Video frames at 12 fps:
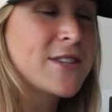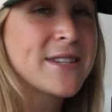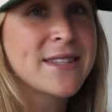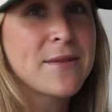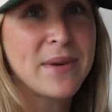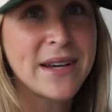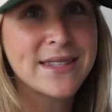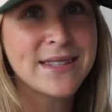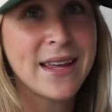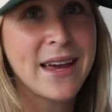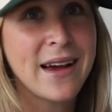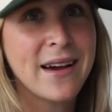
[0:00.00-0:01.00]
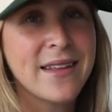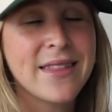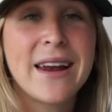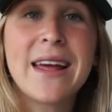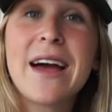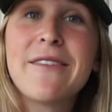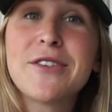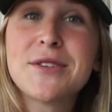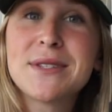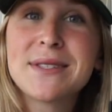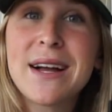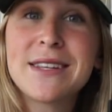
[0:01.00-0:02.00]
She's the best thing that I
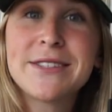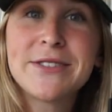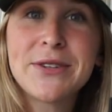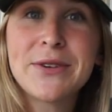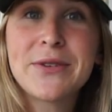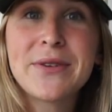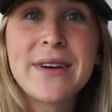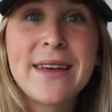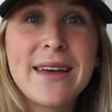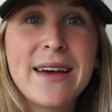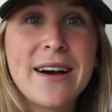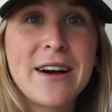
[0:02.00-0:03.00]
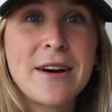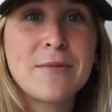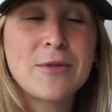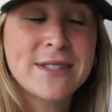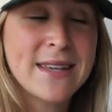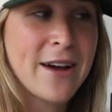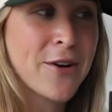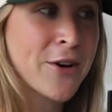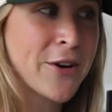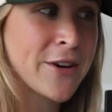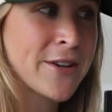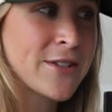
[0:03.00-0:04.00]
ever decided to do was get
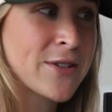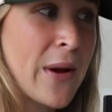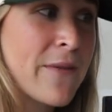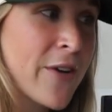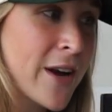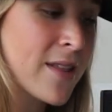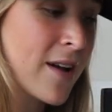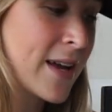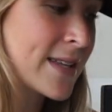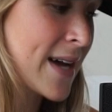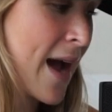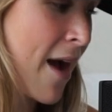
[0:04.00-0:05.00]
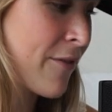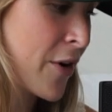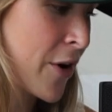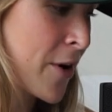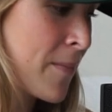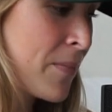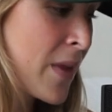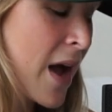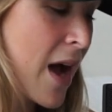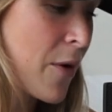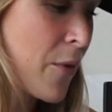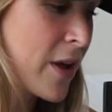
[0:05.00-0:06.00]
her. So I'm very lucky to have her.
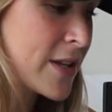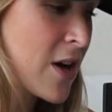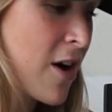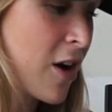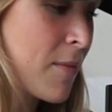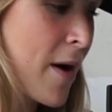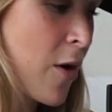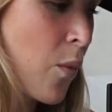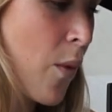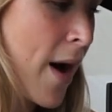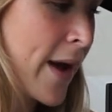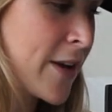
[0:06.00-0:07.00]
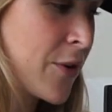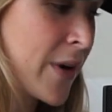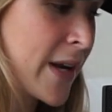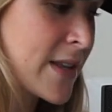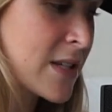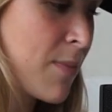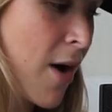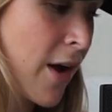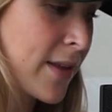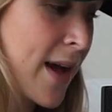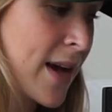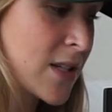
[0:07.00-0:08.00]
I want to talk about why I created this
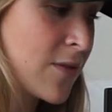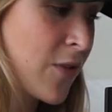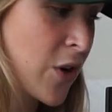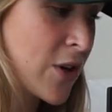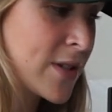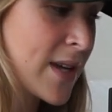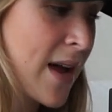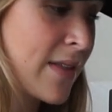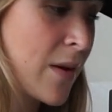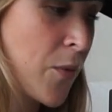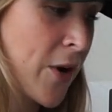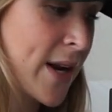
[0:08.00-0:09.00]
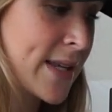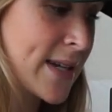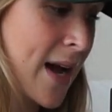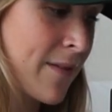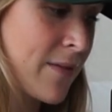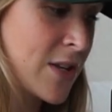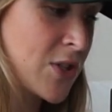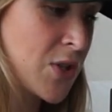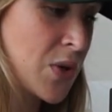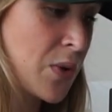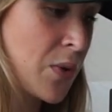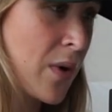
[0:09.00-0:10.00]
podcast first, and then we're going to dive
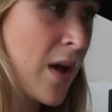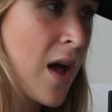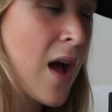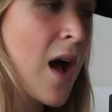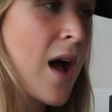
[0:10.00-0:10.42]
into